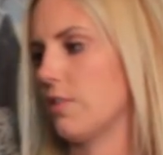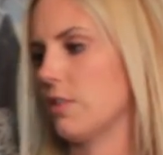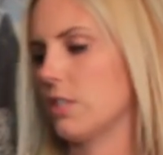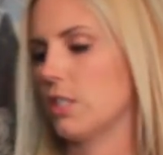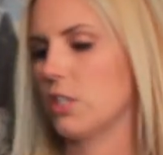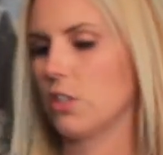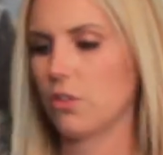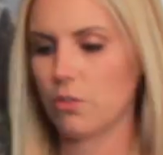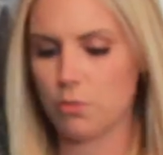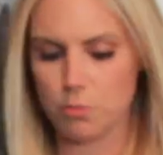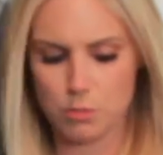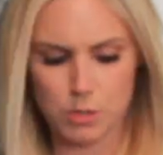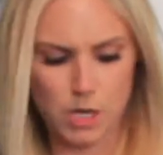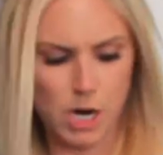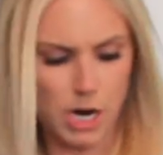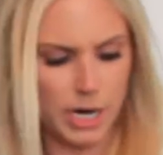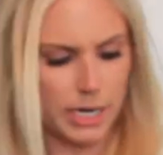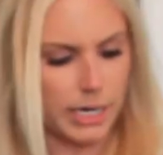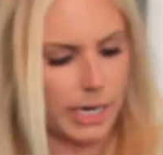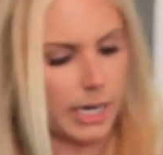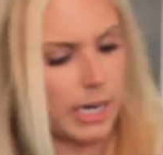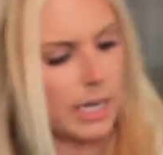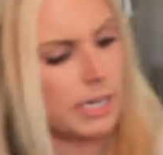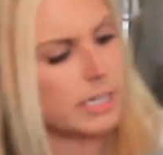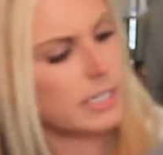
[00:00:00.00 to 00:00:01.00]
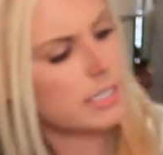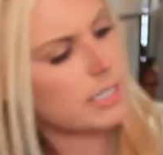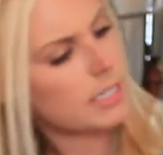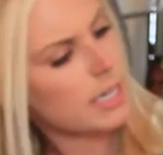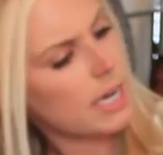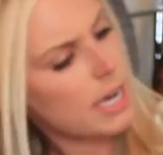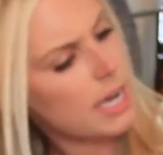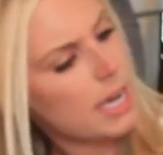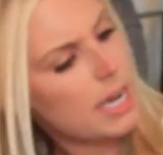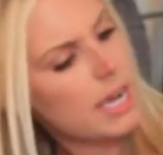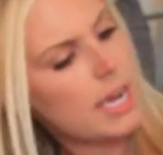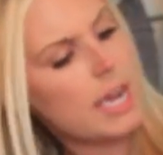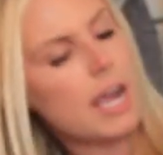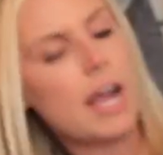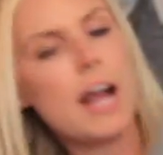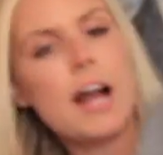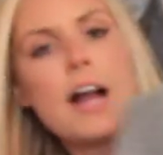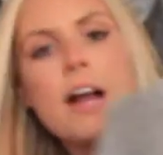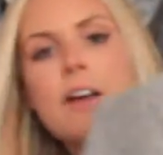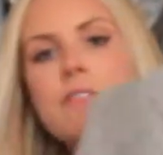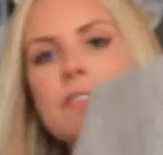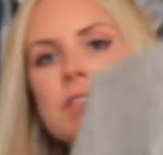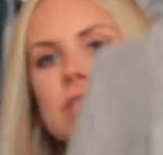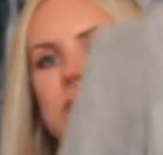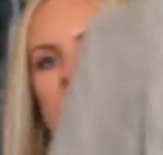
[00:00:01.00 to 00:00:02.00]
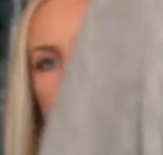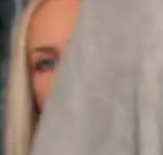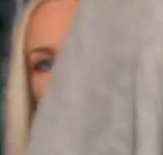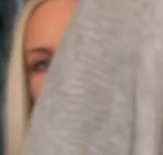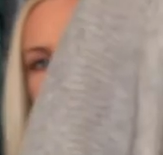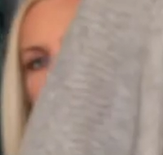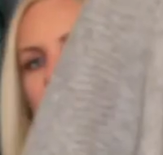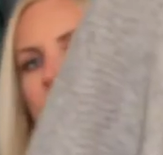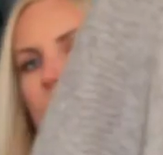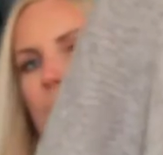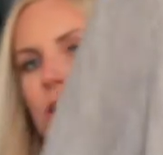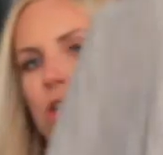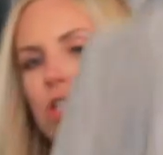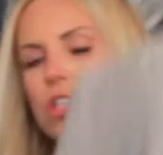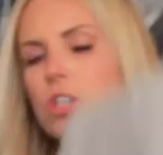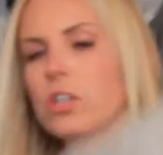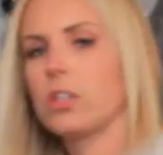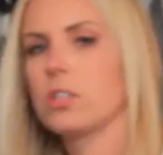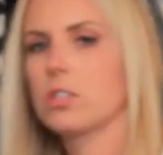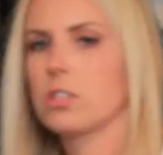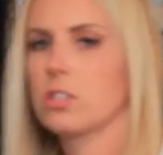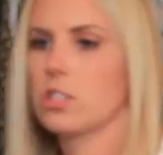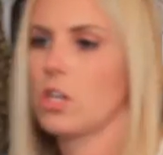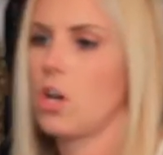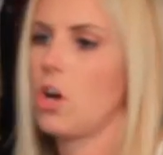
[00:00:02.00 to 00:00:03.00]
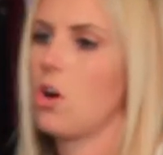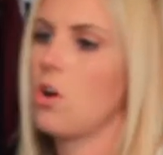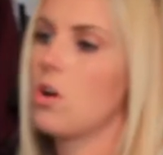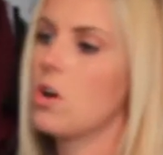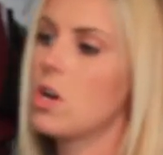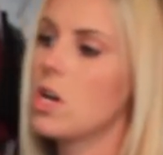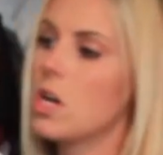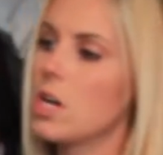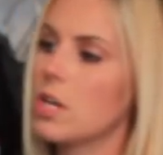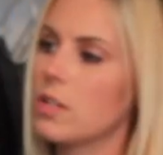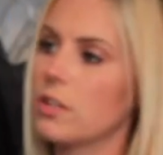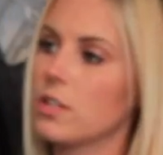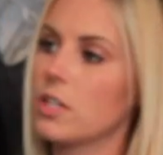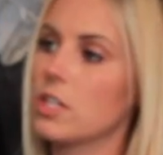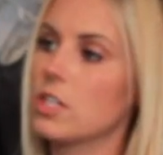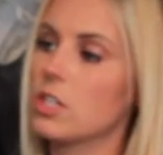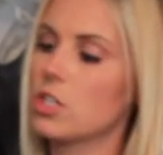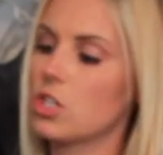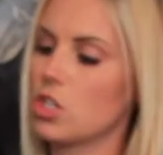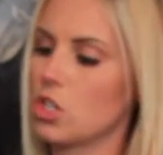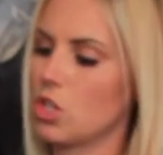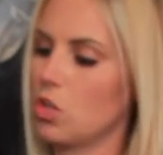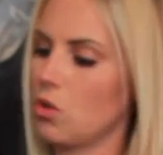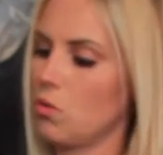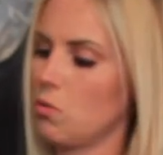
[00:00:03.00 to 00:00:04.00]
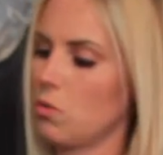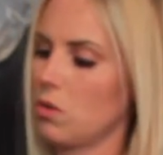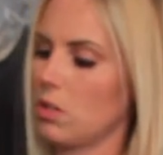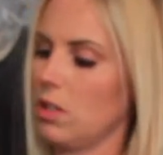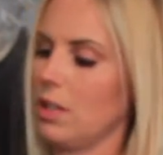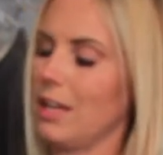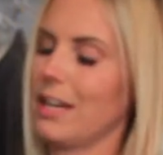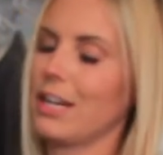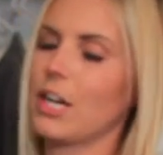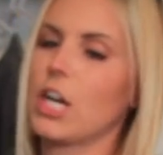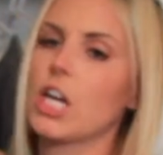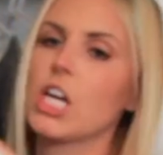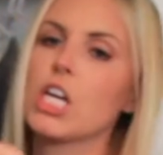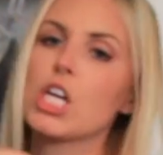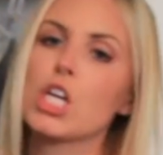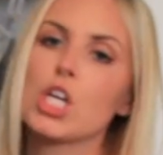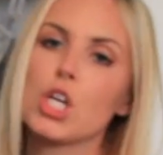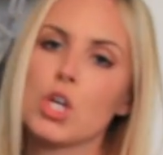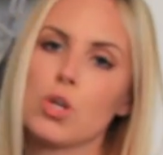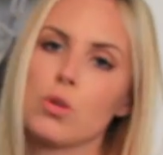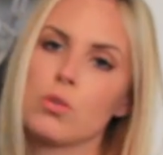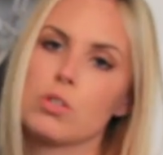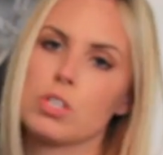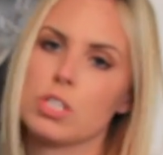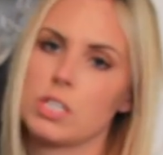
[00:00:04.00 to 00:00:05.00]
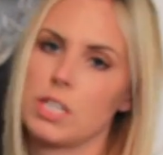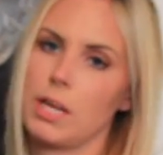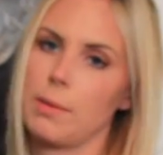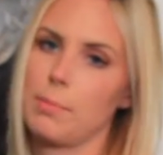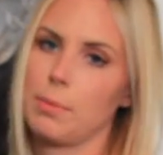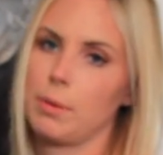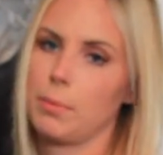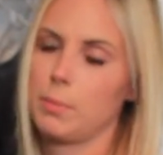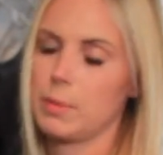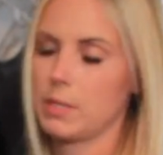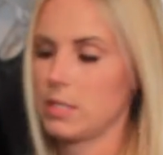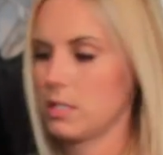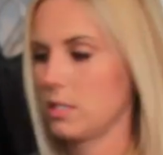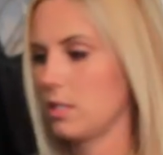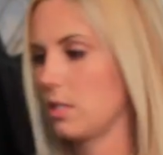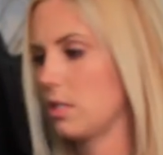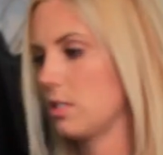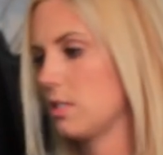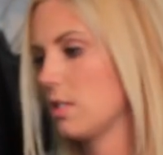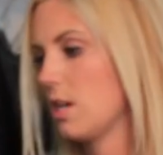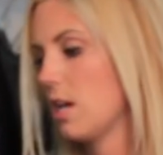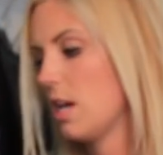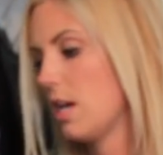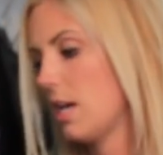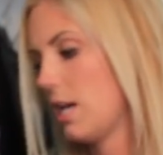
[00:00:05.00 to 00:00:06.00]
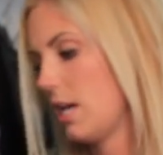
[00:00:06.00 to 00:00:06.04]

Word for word: This is from Target and this is from Marshalls, so these two were like huge staple pieces,